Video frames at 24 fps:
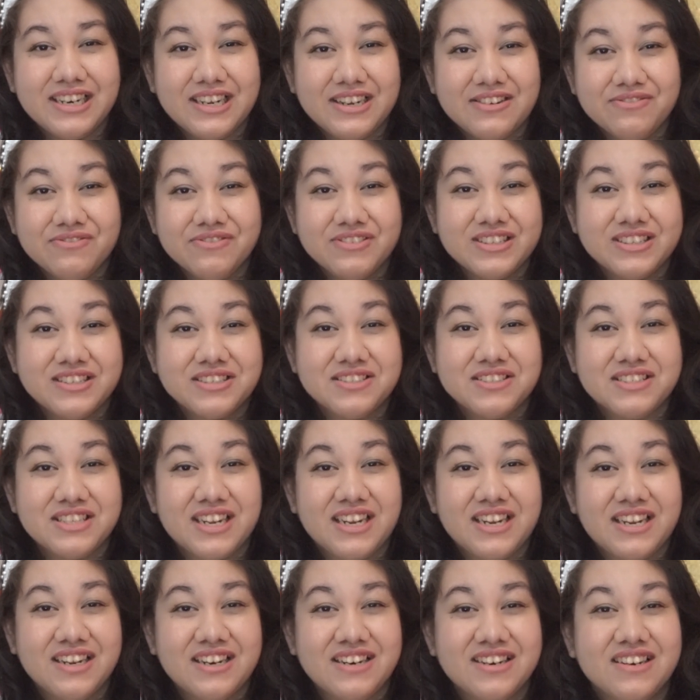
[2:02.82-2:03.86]
love this,
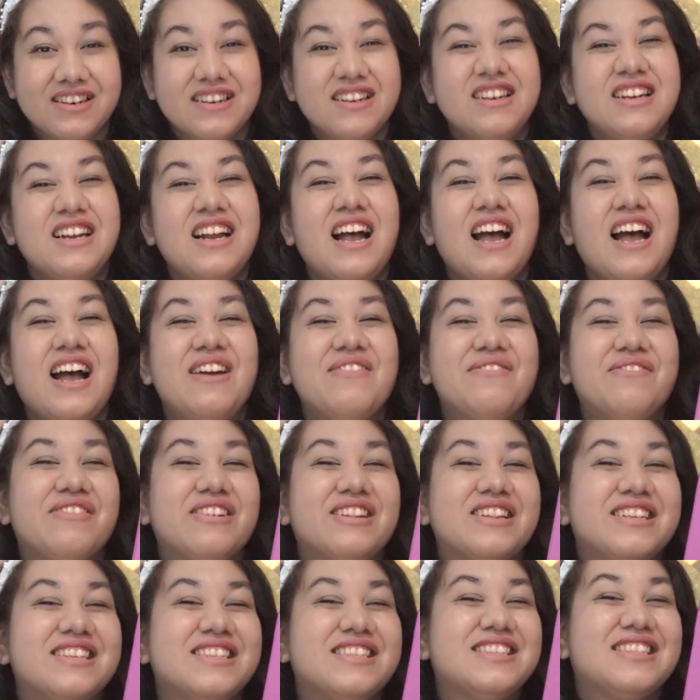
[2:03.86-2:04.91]
and I'm
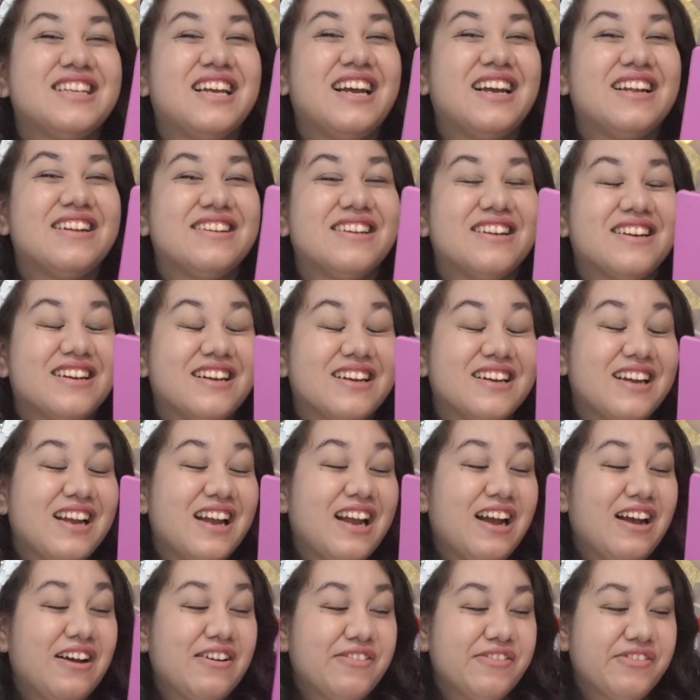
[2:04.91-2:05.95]
really sad that I
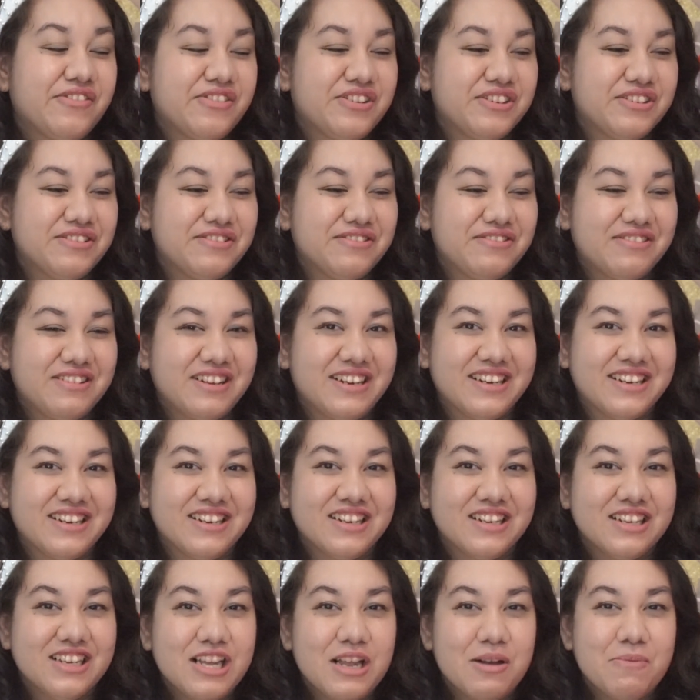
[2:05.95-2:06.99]
have to
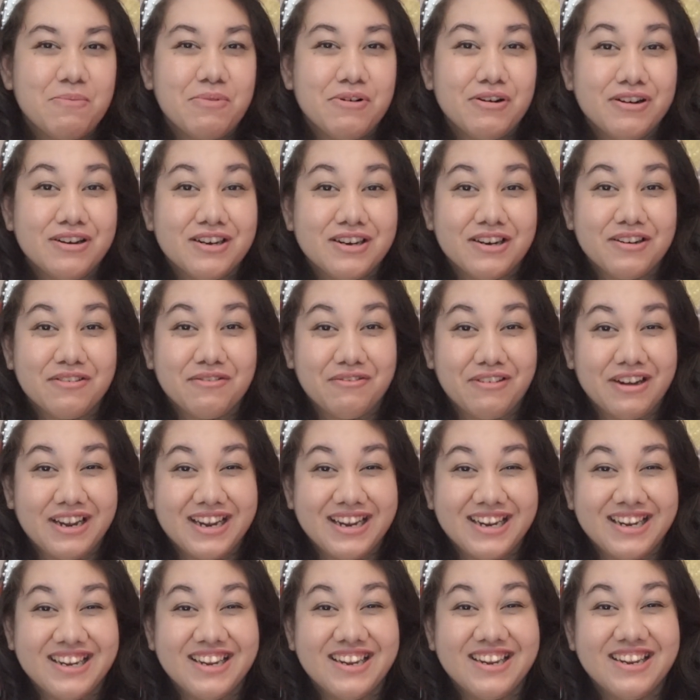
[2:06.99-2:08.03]
put it
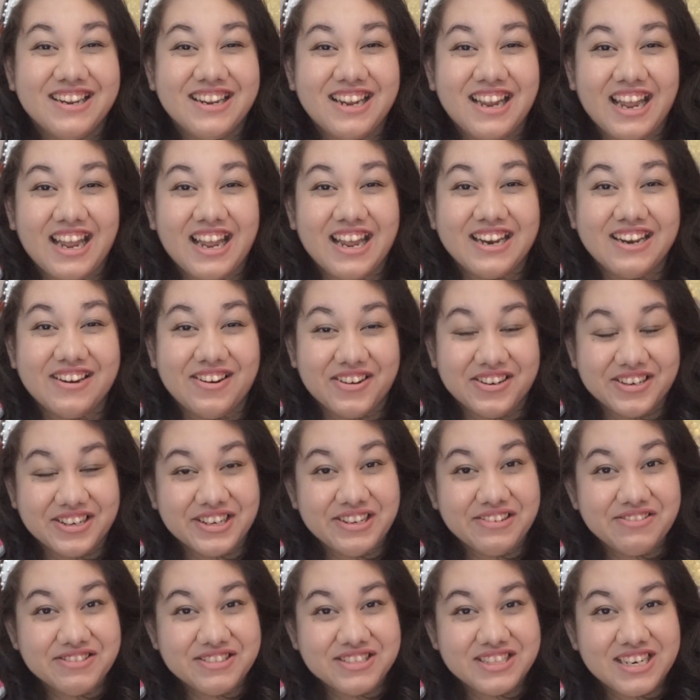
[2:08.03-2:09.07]
away and not
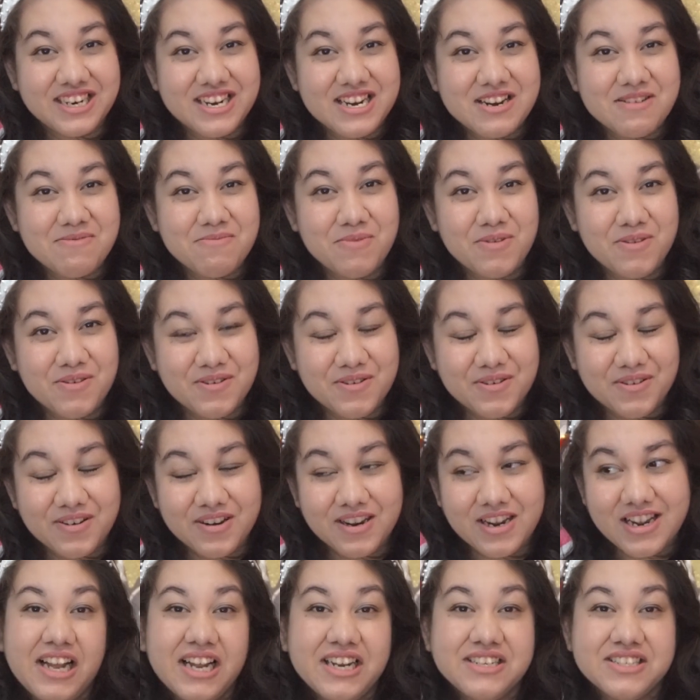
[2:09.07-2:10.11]
use it anymore.
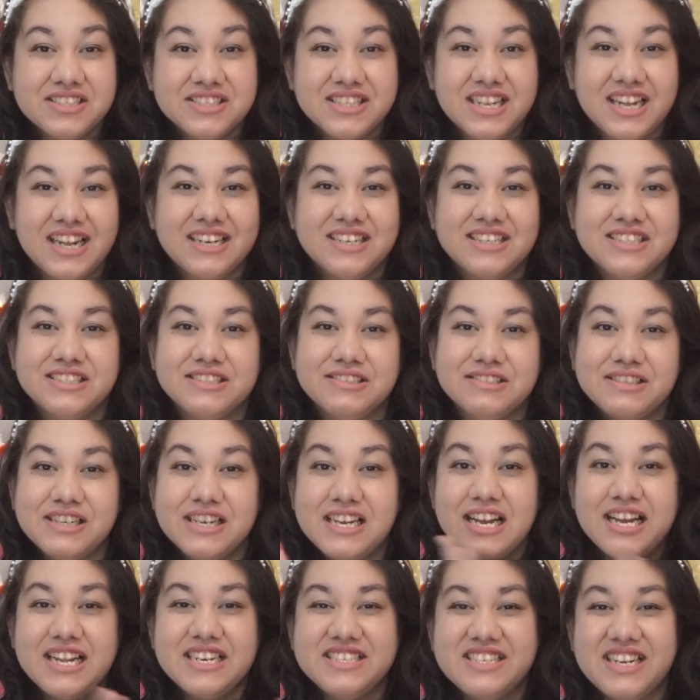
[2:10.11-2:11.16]
I just had to
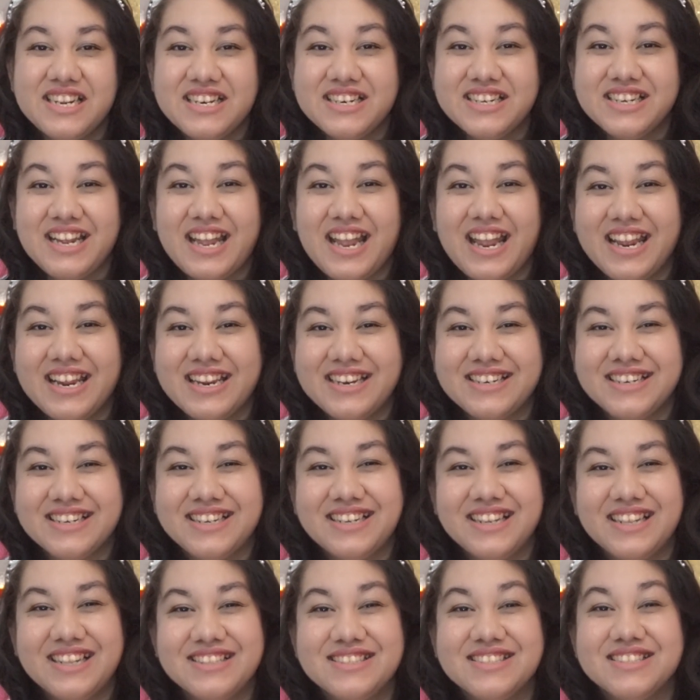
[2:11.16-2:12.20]
dedicate
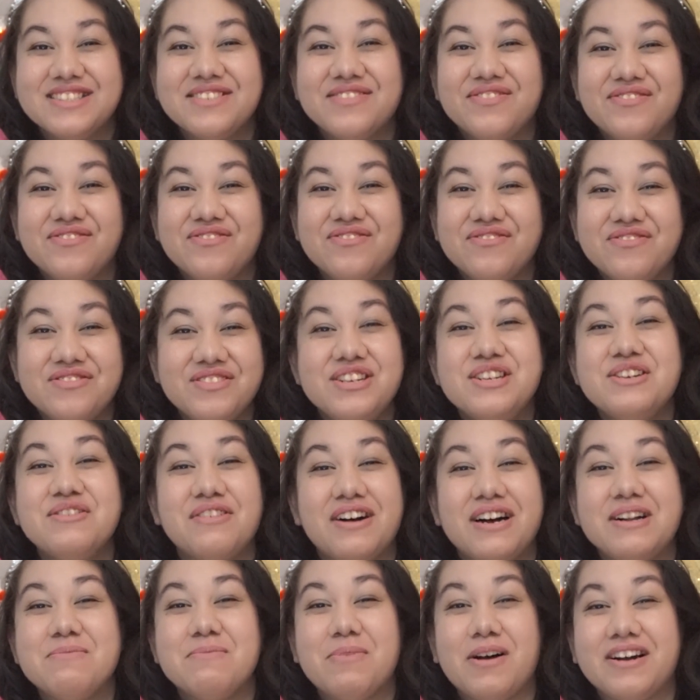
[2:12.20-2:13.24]
this new
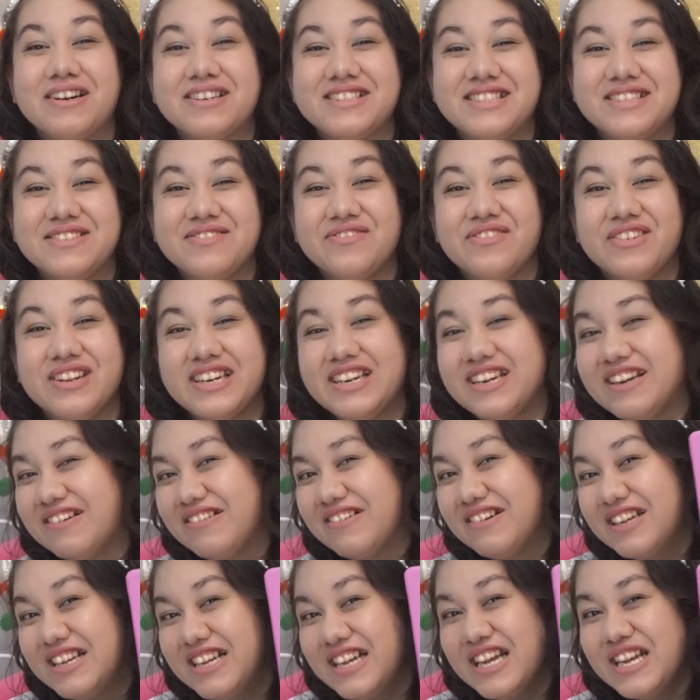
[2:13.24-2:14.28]
unboxing video
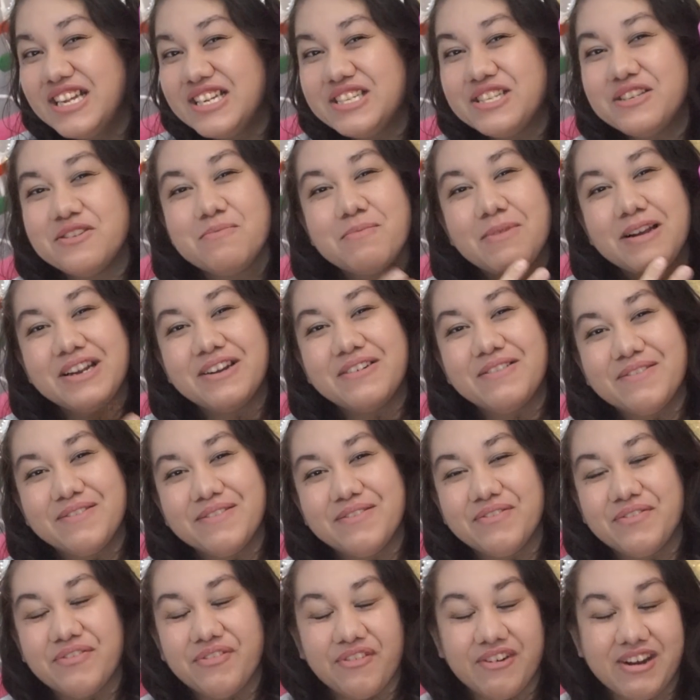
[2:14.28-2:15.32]
to my
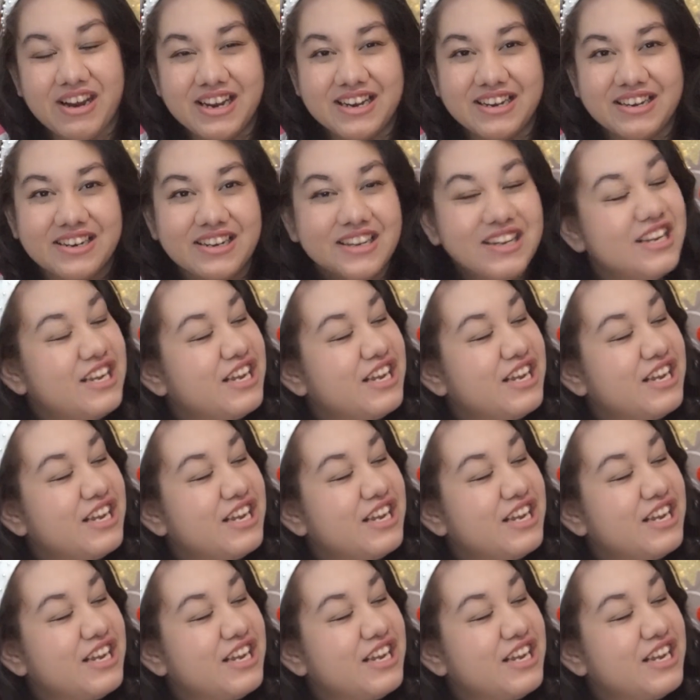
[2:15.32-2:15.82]
old friend.